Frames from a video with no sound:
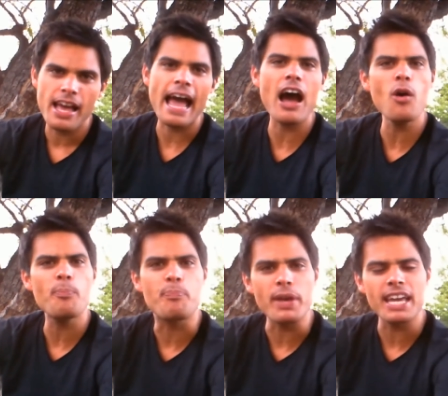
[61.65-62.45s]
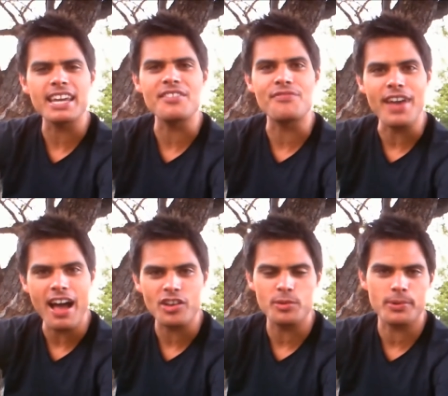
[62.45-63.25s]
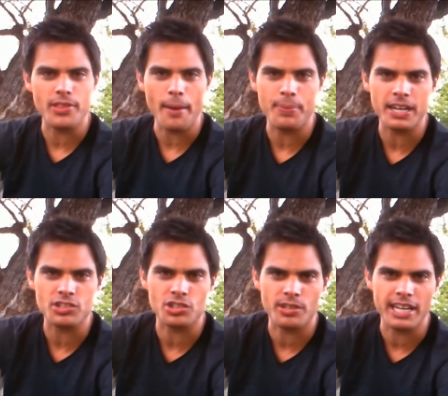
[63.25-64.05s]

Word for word: how big and valuable that picture